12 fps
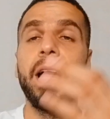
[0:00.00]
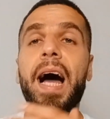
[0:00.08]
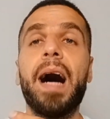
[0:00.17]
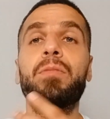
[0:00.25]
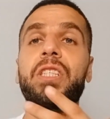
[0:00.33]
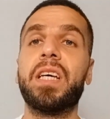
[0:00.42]

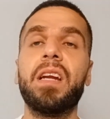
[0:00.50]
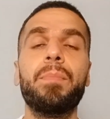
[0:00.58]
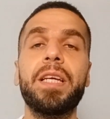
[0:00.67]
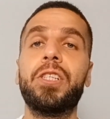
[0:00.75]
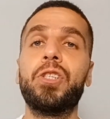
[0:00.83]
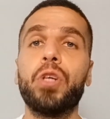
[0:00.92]
I'm just gonna
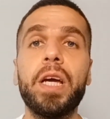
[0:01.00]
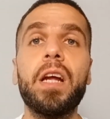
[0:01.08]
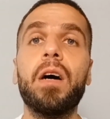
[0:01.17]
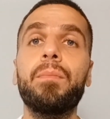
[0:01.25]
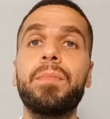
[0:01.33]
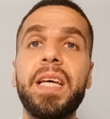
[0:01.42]
be straight
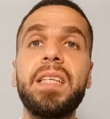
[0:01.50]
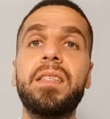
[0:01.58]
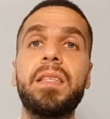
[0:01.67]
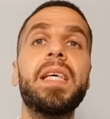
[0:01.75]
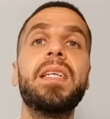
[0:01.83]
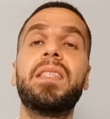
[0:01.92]
up. This
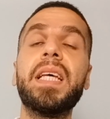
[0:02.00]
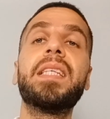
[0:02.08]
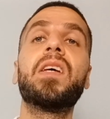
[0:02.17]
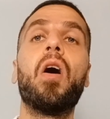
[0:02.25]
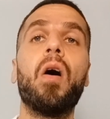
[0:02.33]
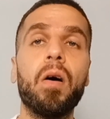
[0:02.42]
this
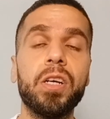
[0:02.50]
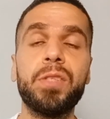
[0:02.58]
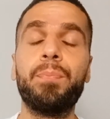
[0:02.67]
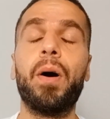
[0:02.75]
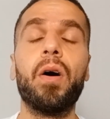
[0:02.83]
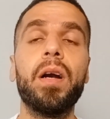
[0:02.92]
is a
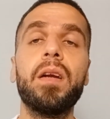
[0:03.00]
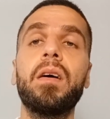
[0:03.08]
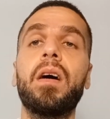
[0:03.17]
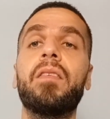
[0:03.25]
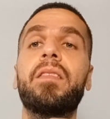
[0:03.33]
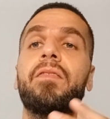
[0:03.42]
harsh part
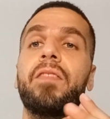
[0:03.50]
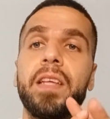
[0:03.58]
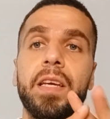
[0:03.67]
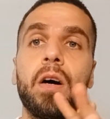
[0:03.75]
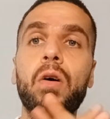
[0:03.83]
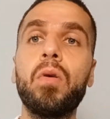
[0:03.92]
of the
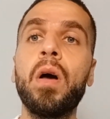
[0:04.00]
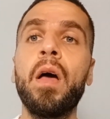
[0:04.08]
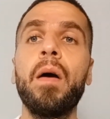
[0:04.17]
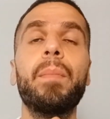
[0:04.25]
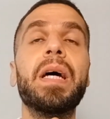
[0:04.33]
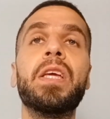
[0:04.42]
video,
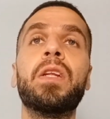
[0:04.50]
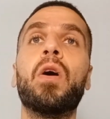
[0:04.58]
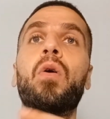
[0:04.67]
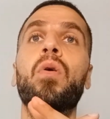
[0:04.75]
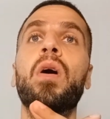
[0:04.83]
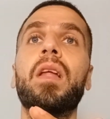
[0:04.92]
but you
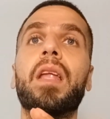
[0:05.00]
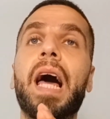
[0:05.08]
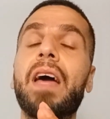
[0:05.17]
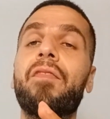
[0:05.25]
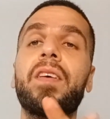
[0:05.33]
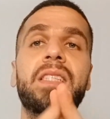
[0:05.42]
know,
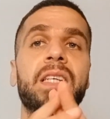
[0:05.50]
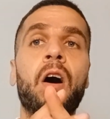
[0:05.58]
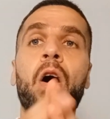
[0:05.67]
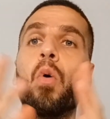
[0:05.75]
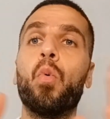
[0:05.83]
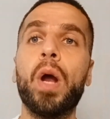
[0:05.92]
life isn't
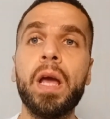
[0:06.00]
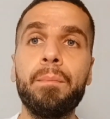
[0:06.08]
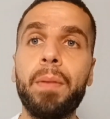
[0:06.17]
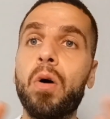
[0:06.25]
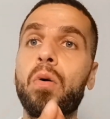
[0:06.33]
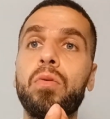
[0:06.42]
all
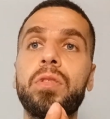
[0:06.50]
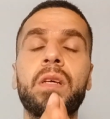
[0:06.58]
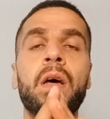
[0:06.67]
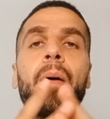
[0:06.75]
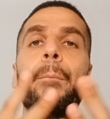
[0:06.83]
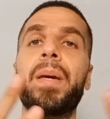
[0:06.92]
rainbows,
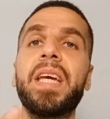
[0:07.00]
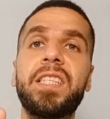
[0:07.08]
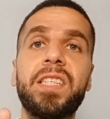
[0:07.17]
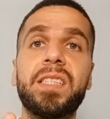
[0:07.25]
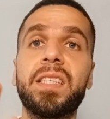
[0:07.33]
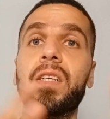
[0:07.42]

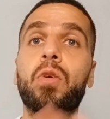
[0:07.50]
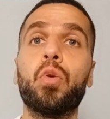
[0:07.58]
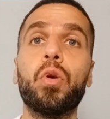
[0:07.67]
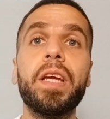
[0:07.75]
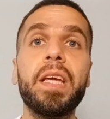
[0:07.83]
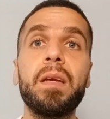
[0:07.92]
peaches and
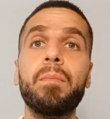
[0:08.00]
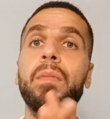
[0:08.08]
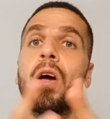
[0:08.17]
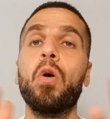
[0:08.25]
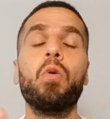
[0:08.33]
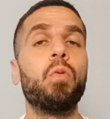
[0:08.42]

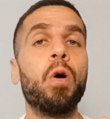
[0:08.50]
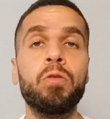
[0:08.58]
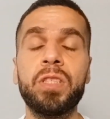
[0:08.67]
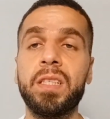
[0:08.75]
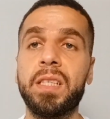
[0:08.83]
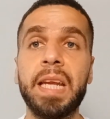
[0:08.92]
cream,
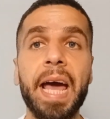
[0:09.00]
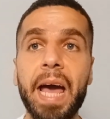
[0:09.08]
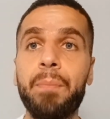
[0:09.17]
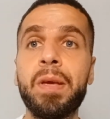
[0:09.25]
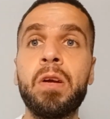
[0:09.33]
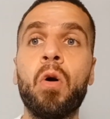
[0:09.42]
roses and
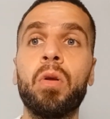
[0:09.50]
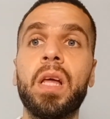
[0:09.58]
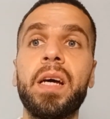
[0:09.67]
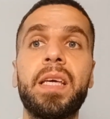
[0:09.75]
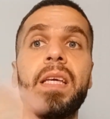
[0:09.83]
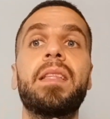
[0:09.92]

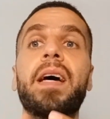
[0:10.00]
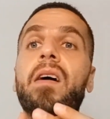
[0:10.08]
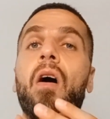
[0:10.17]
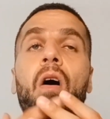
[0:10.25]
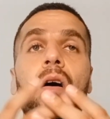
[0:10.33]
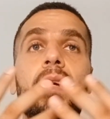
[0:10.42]
happy-go-lucky. There
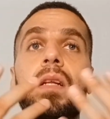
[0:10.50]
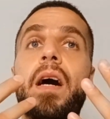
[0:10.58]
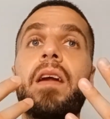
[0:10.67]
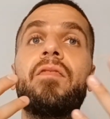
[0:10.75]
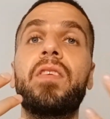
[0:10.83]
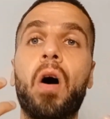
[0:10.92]
are a
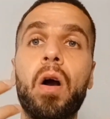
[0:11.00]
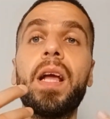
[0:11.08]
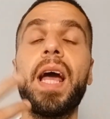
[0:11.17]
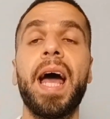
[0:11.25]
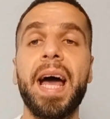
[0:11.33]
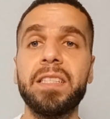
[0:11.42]
lot of dark
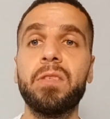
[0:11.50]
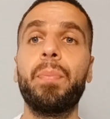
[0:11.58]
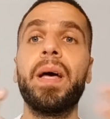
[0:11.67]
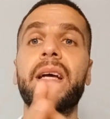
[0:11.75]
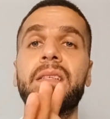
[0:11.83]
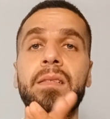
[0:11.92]

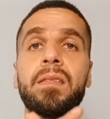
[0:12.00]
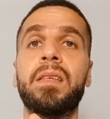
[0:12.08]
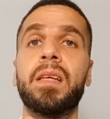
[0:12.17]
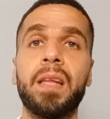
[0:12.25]
aspects to